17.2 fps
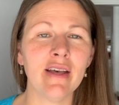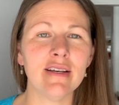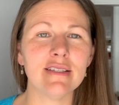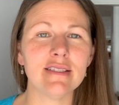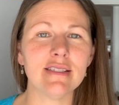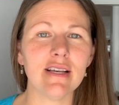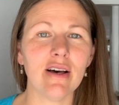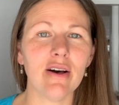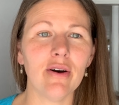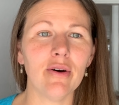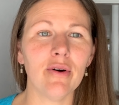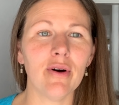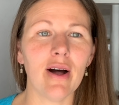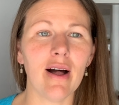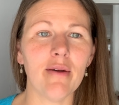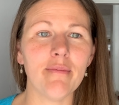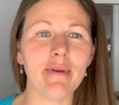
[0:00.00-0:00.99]
So
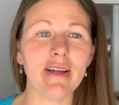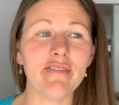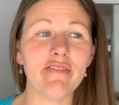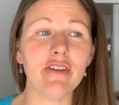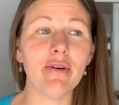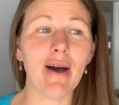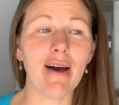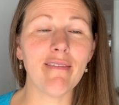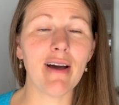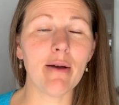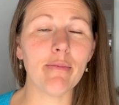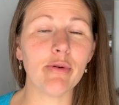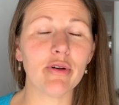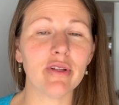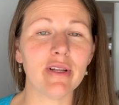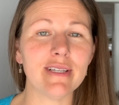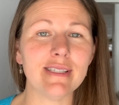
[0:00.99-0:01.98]
um, if you have
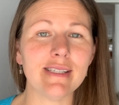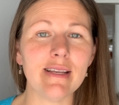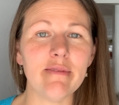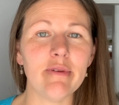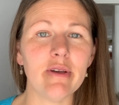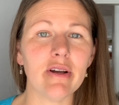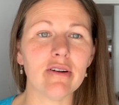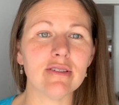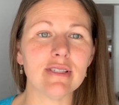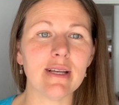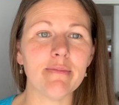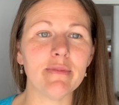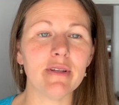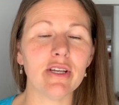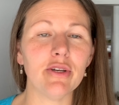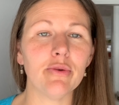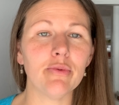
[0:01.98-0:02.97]
hypoglycemia or
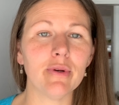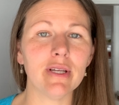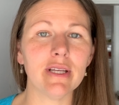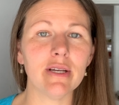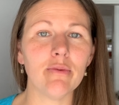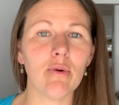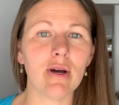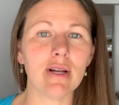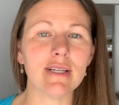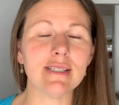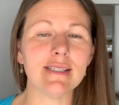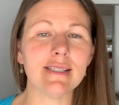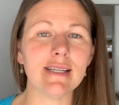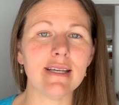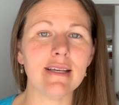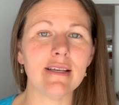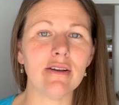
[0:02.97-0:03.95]
something, you really want to
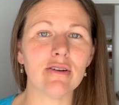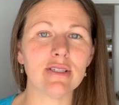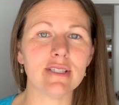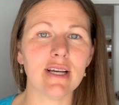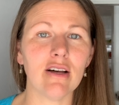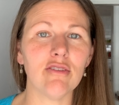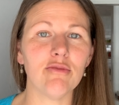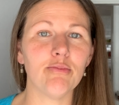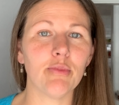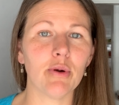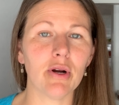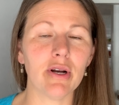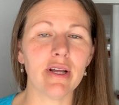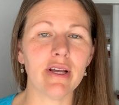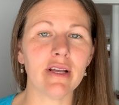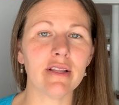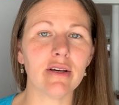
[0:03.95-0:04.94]
see yourself
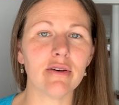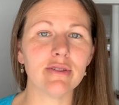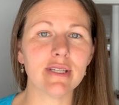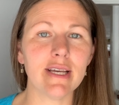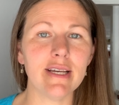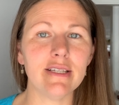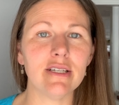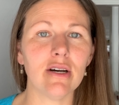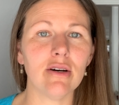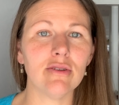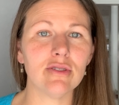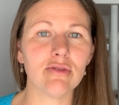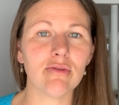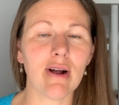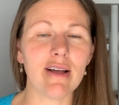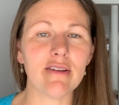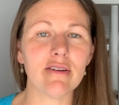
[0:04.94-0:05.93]
burning those ketones
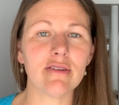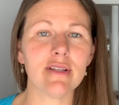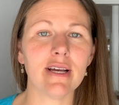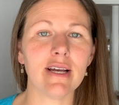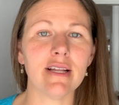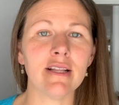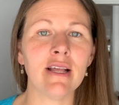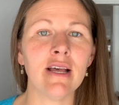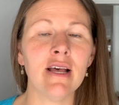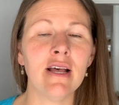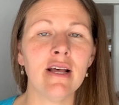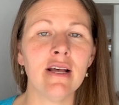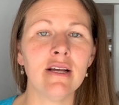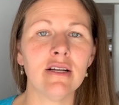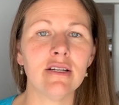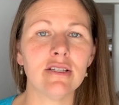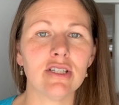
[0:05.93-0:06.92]
rather than
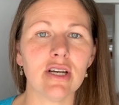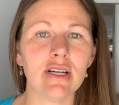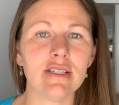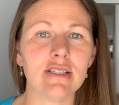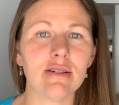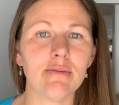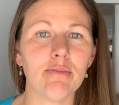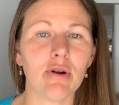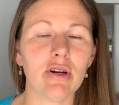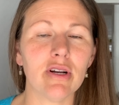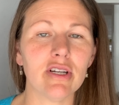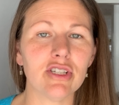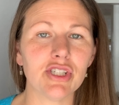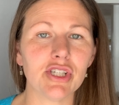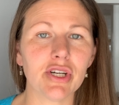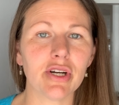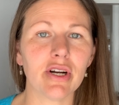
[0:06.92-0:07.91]
just burning
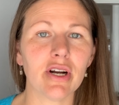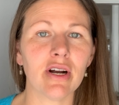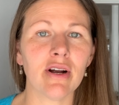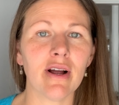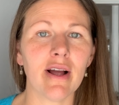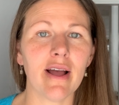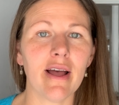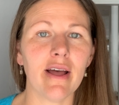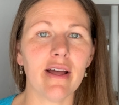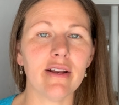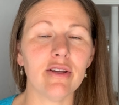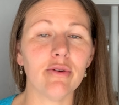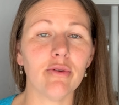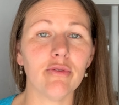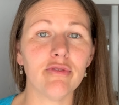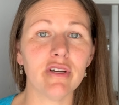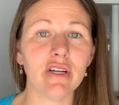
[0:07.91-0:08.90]
sugar, and
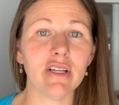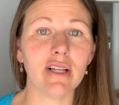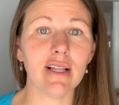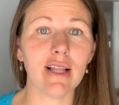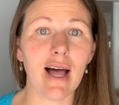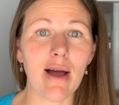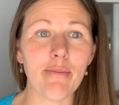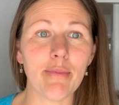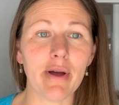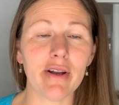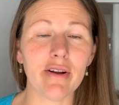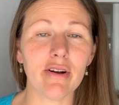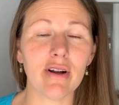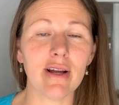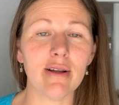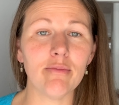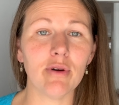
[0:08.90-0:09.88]
you'll feel a lot better
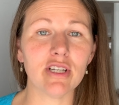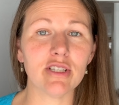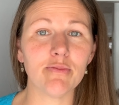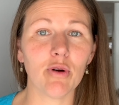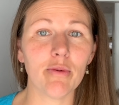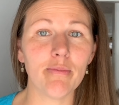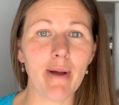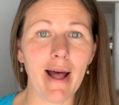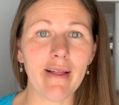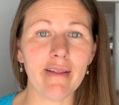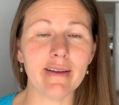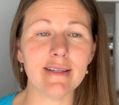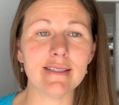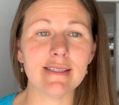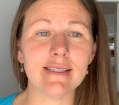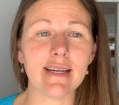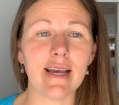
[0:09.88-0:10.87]
and much more
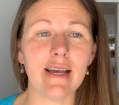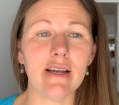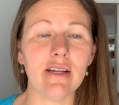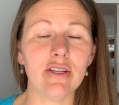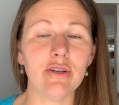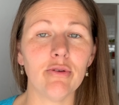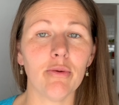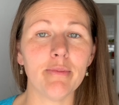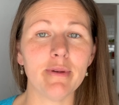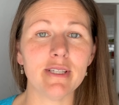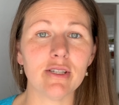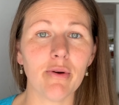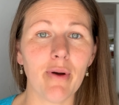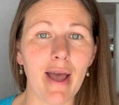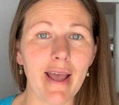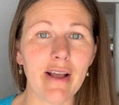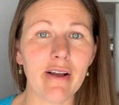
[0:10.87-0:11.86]
balanced, and you won't be so
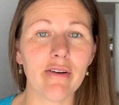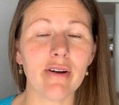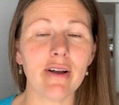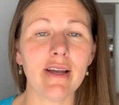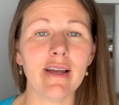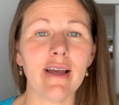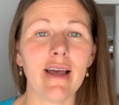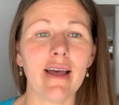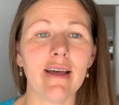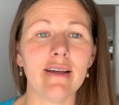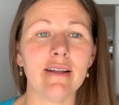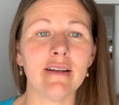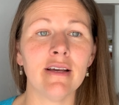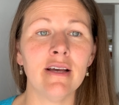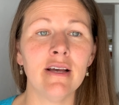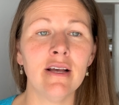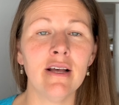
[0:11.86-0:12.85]
hangry and
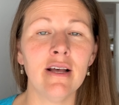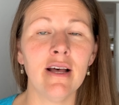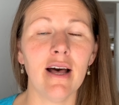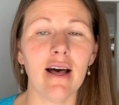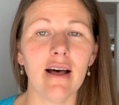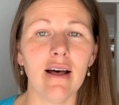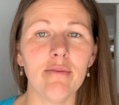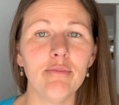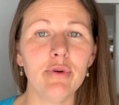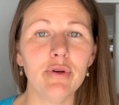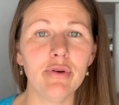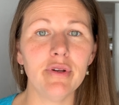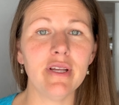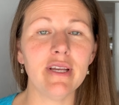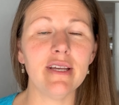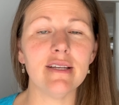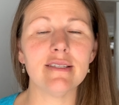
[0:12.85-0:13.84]
uh,
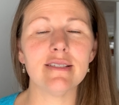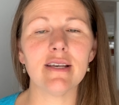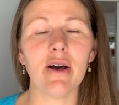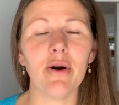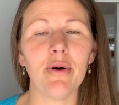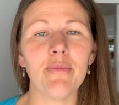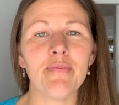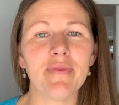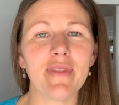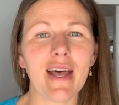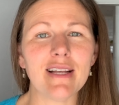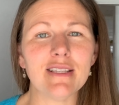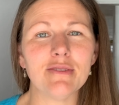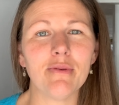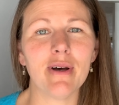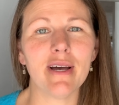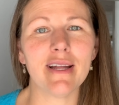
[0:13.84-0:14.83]
moody. So
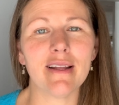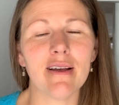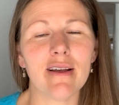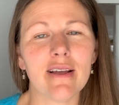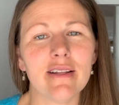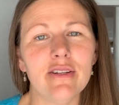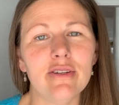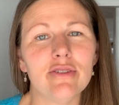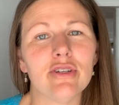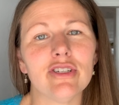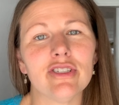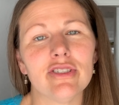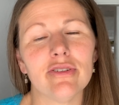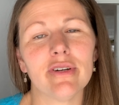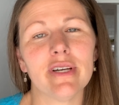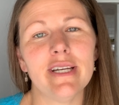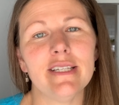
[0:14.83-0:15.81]
that's what
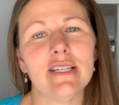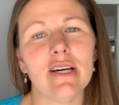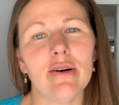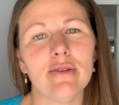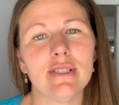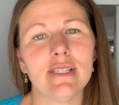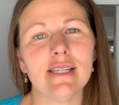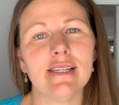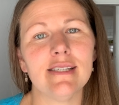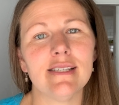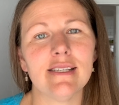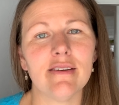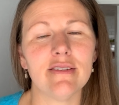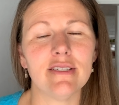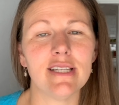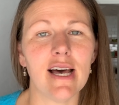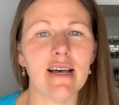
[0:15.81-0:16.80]
nutritional ketosis
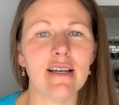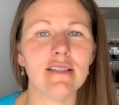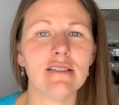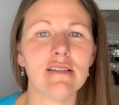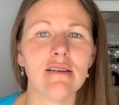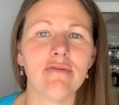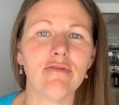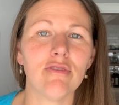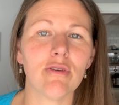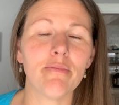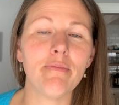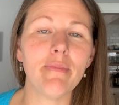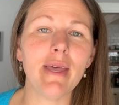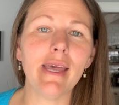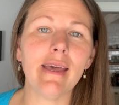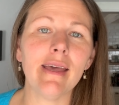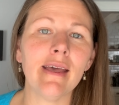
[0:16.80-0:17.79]
does for
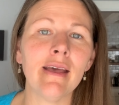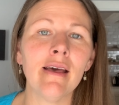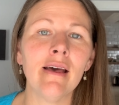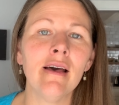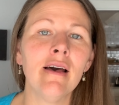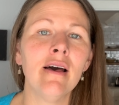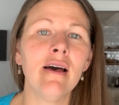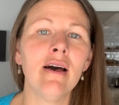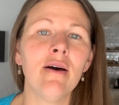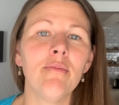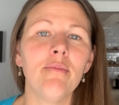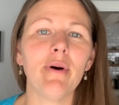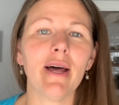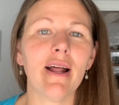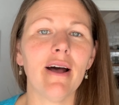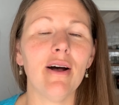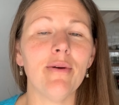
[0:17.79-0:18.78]
me.
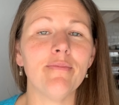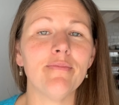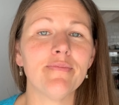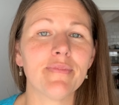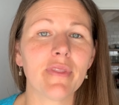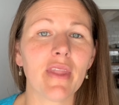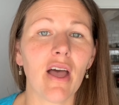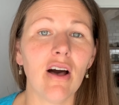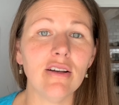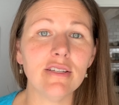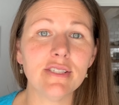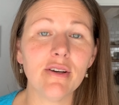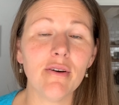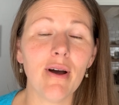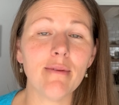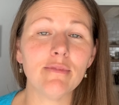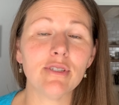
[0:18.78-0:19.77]
But um,
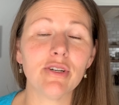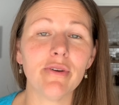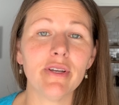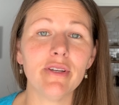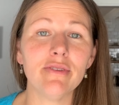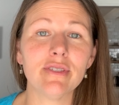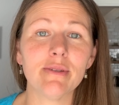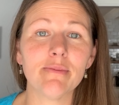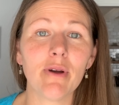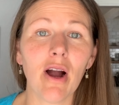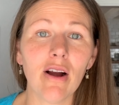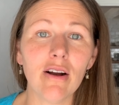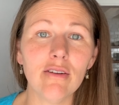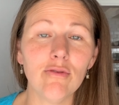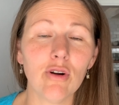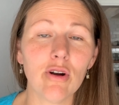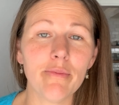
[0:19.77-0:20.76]
also I'm showing you some
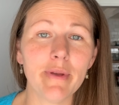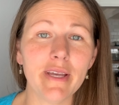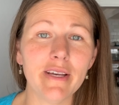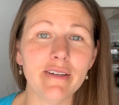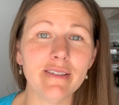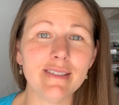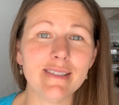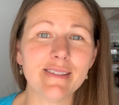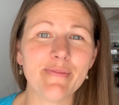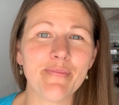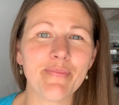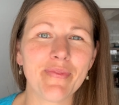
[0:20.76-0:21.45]
carnivore meals.